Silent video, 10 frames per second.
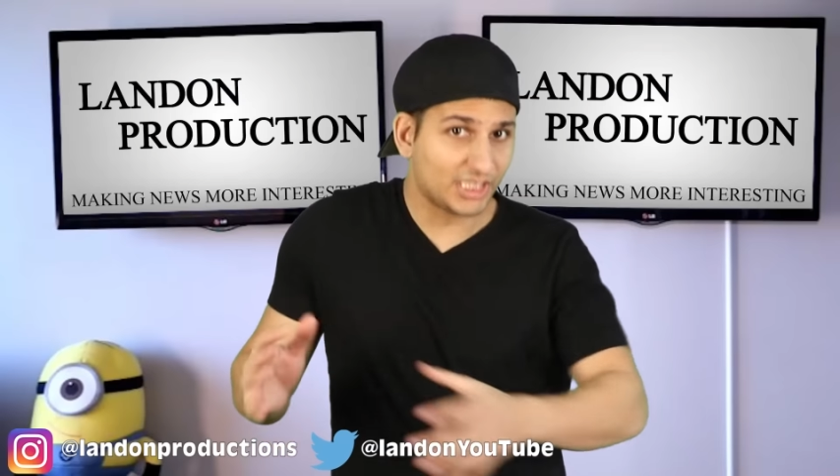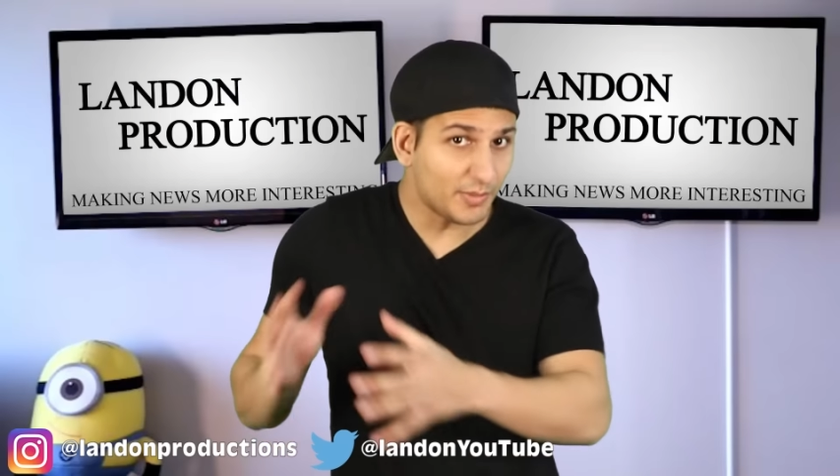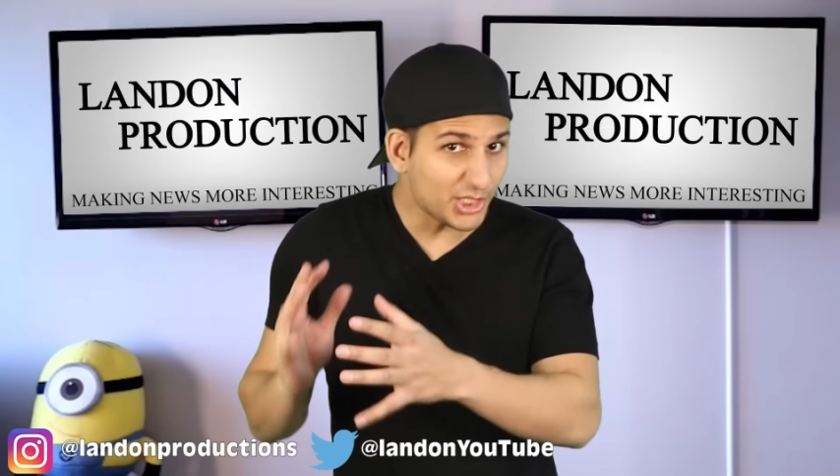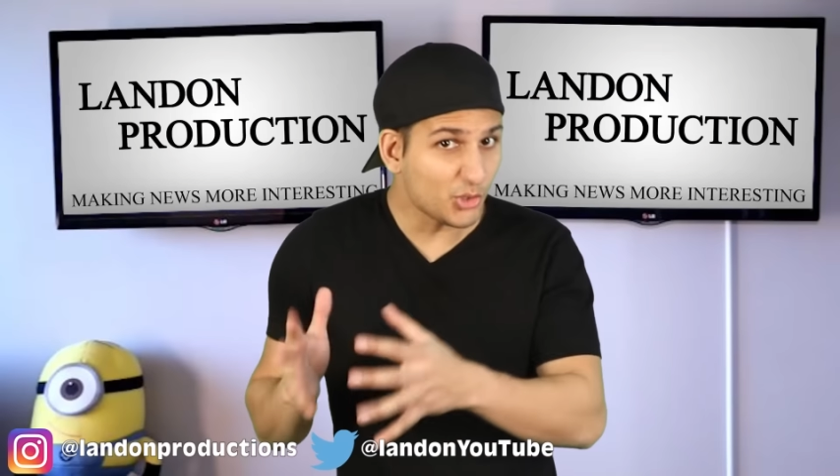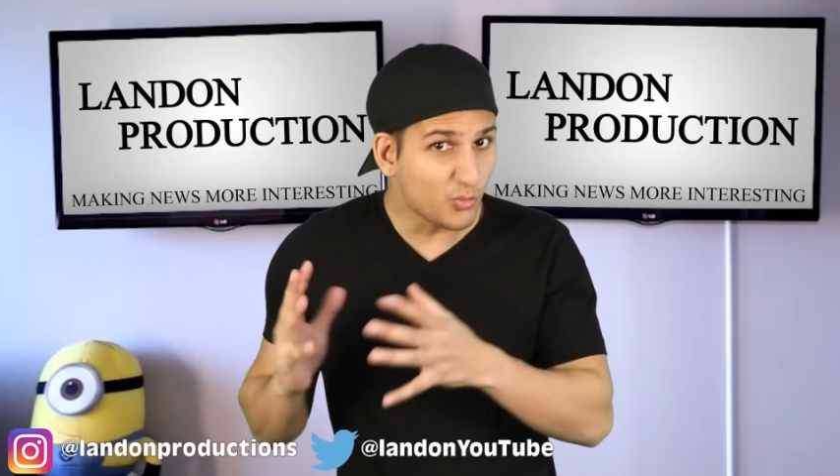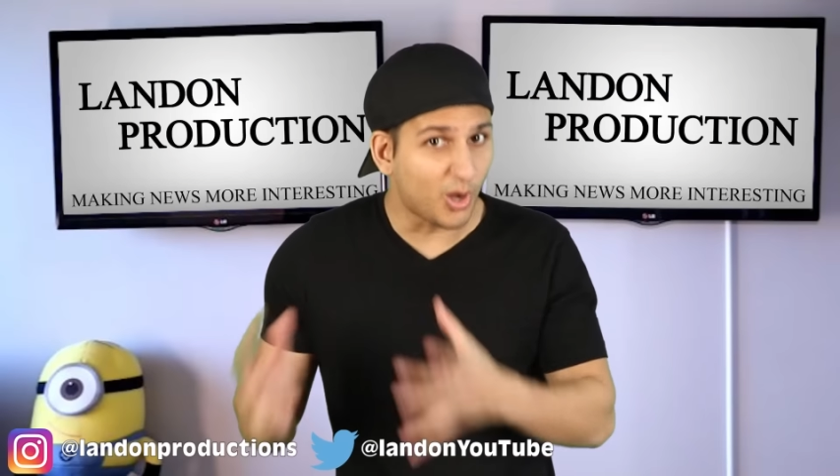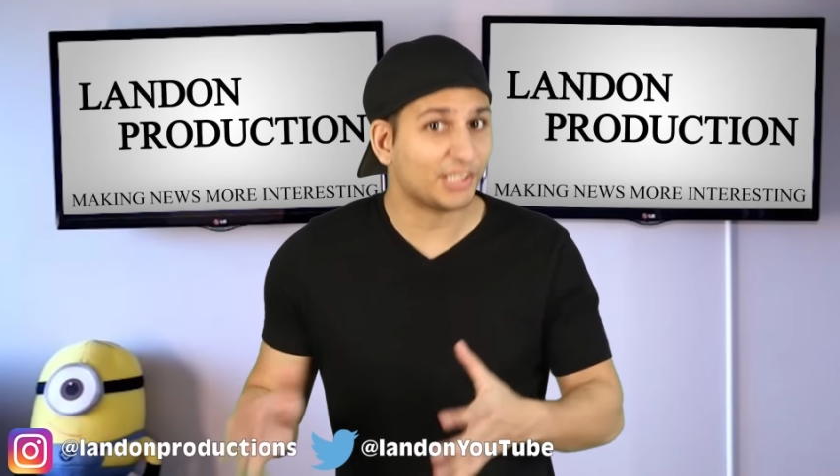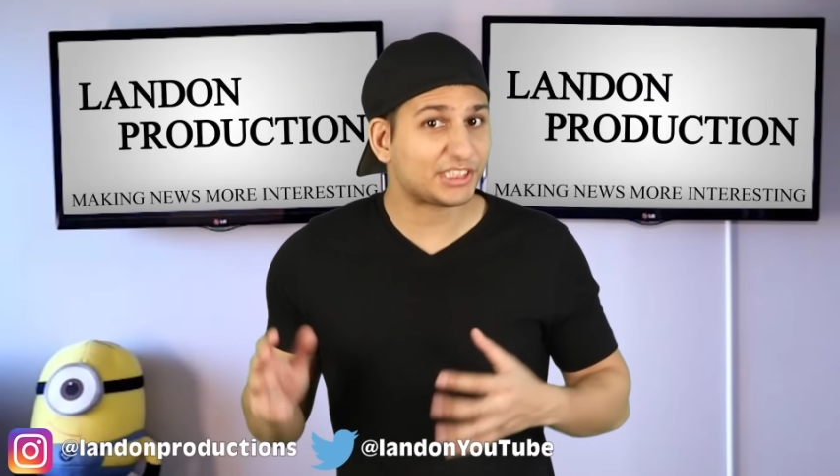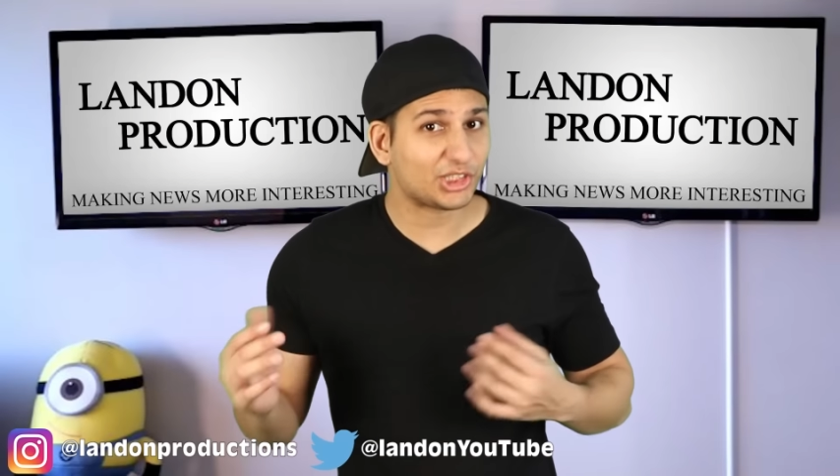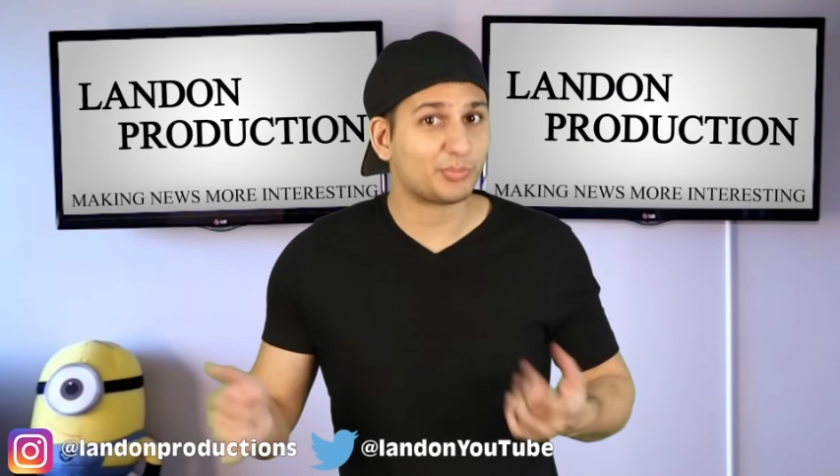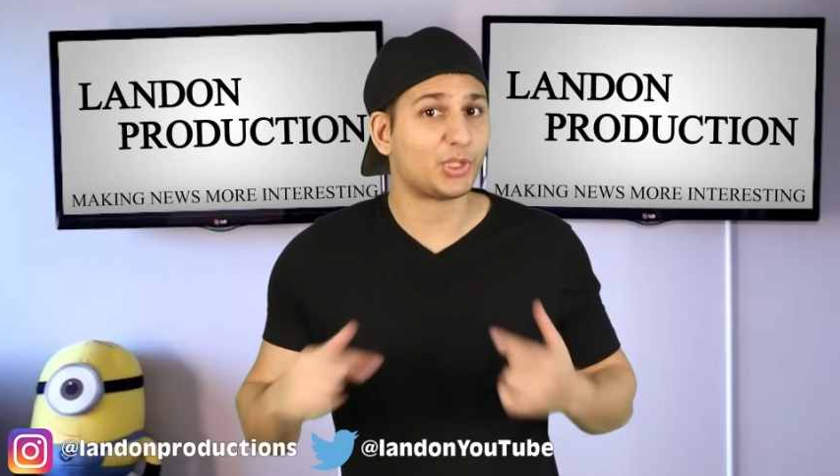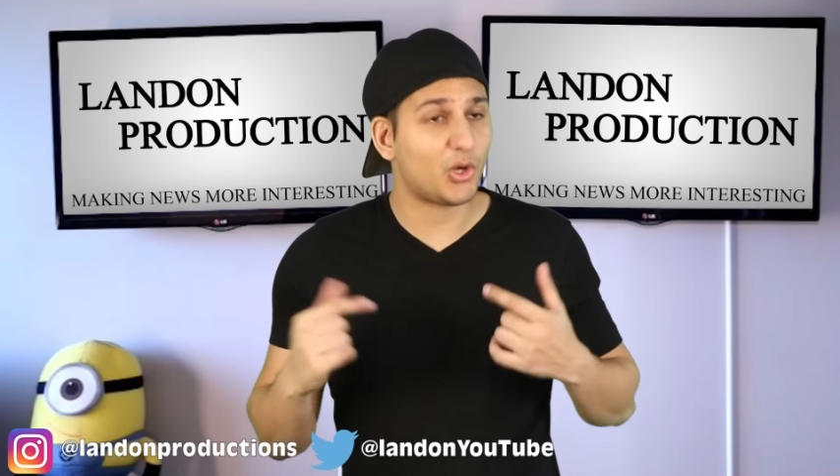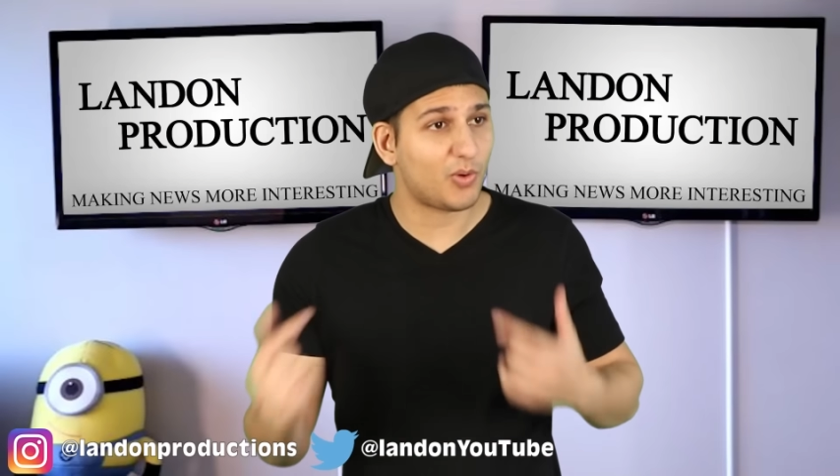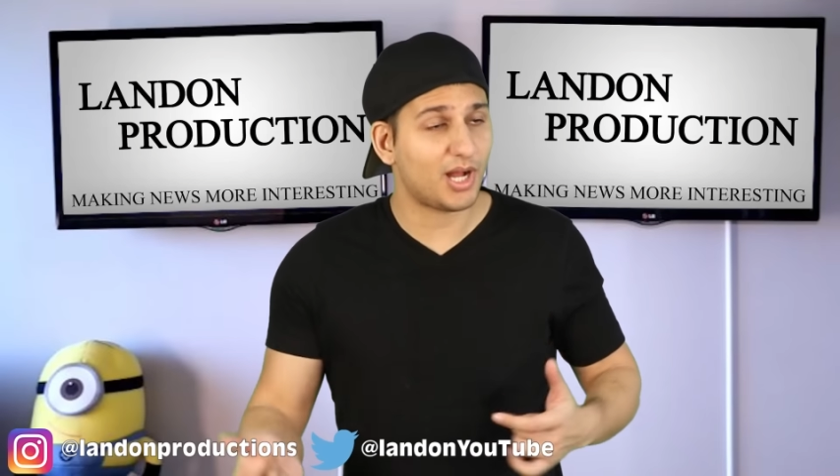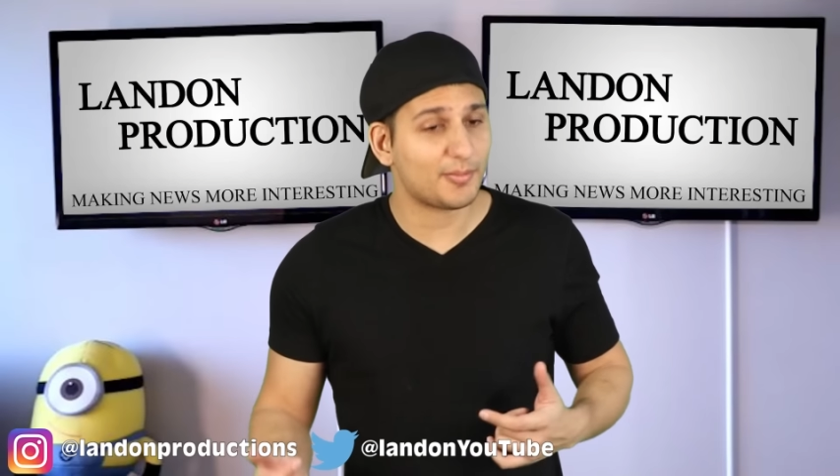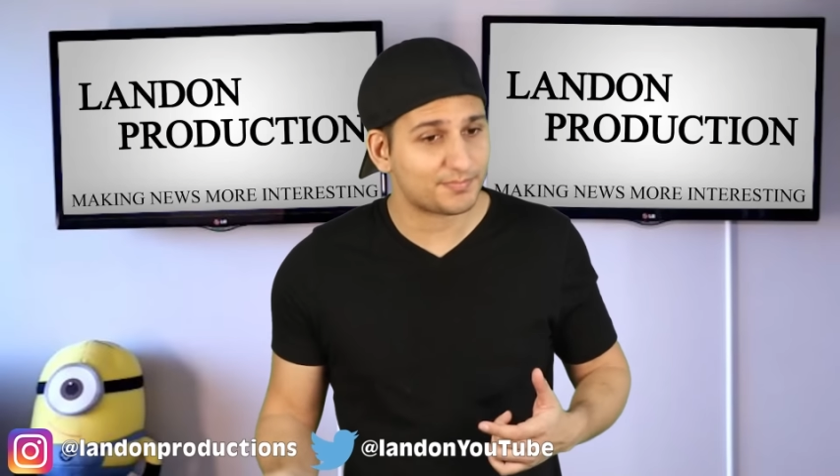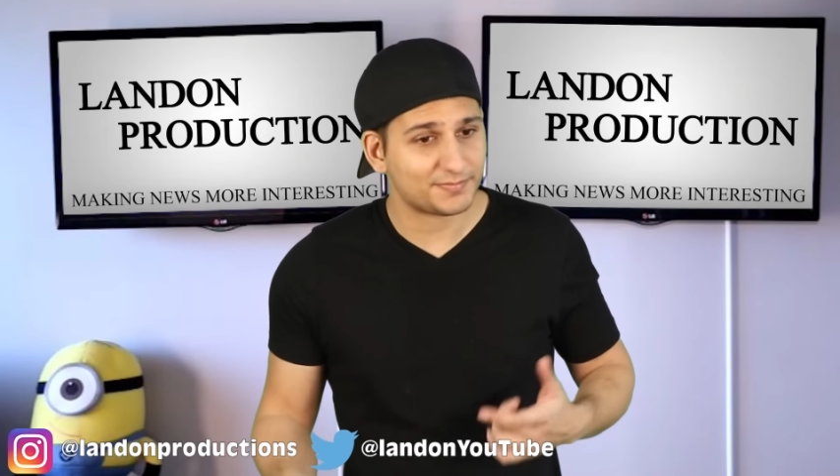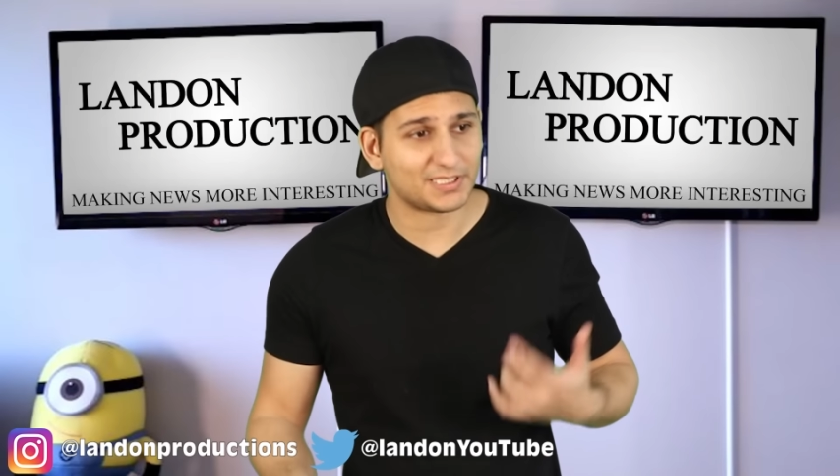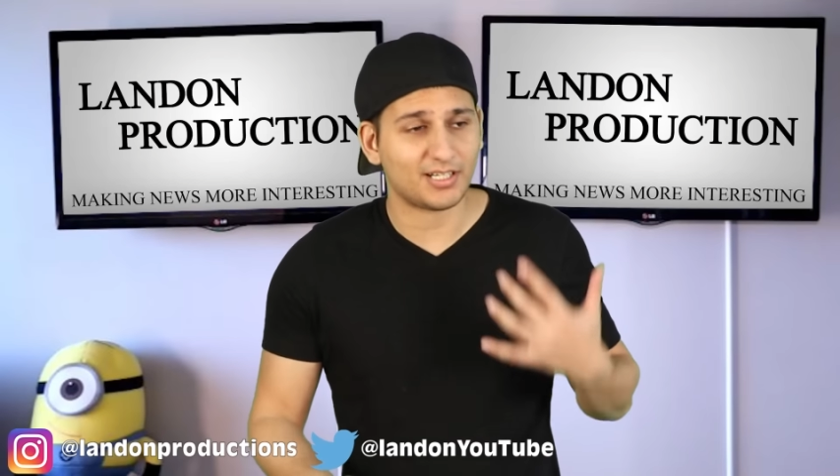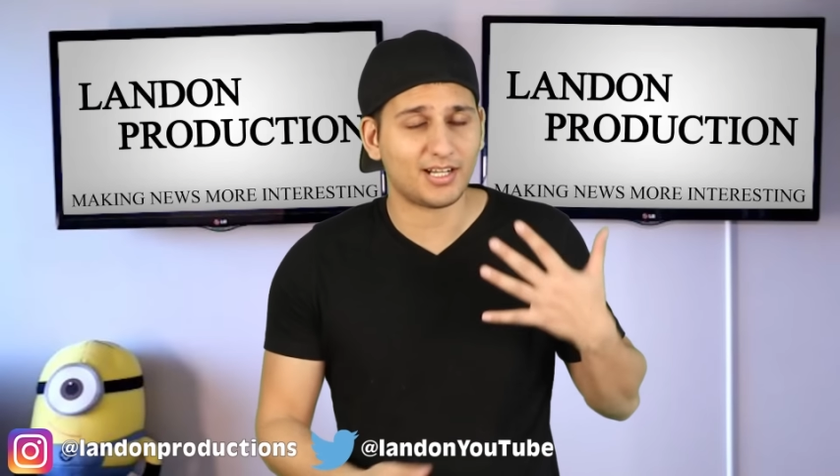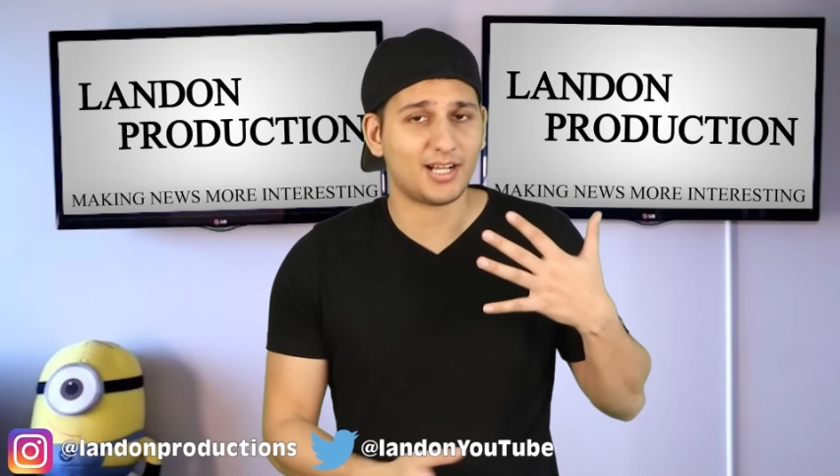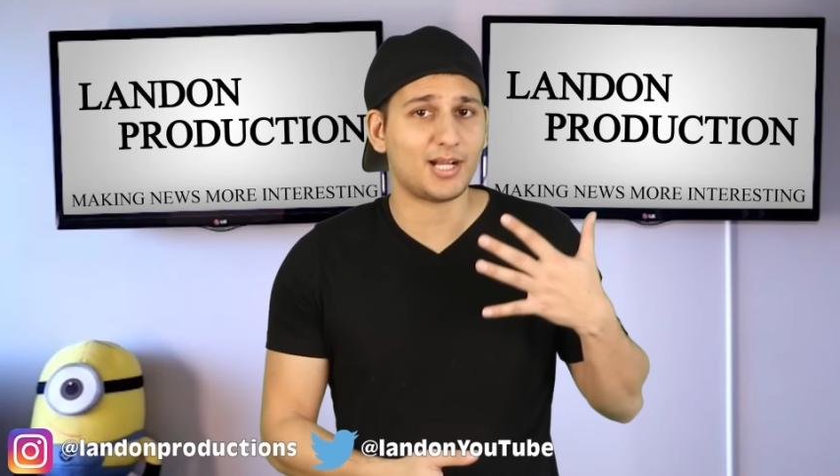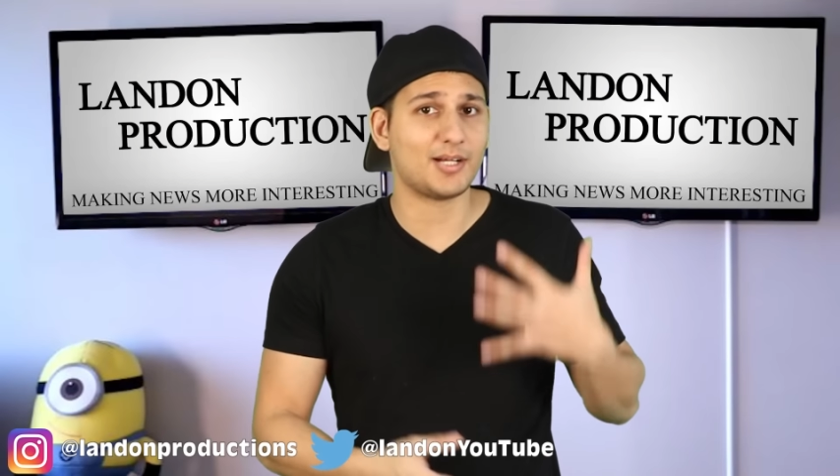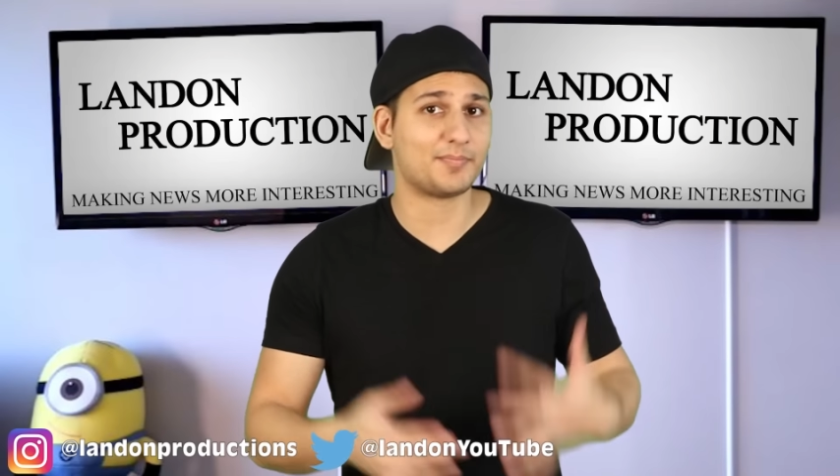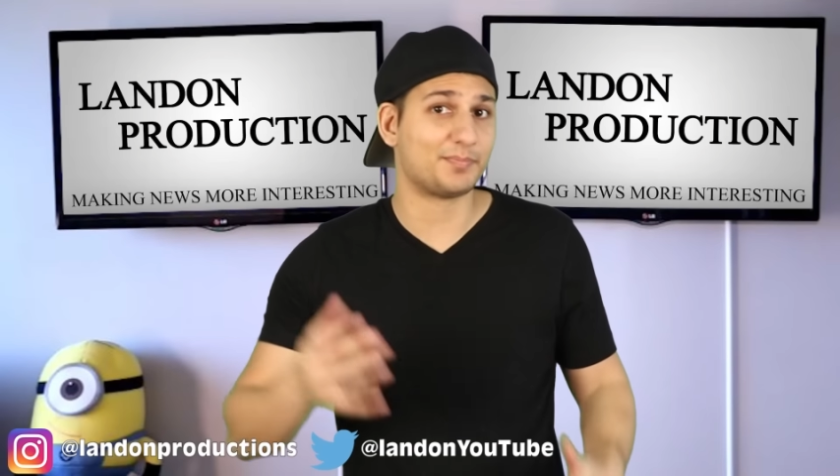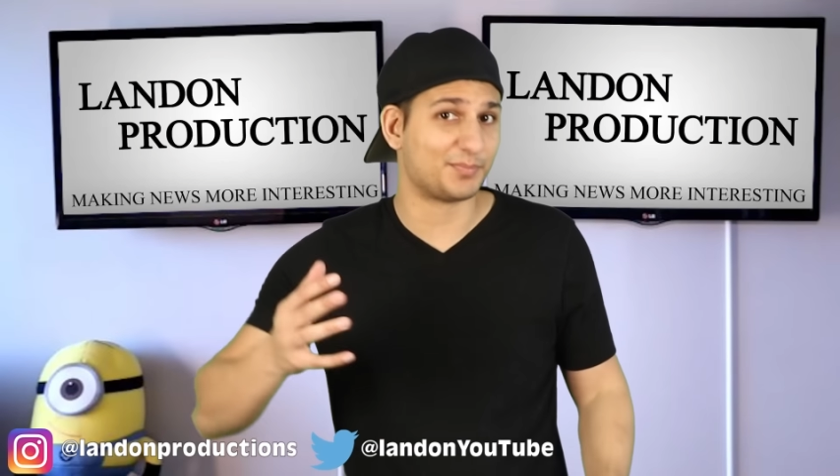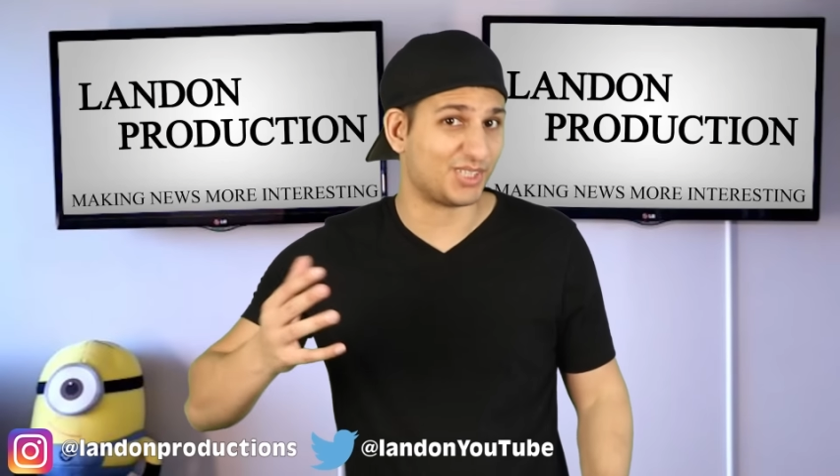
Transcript: someone who wants to blow up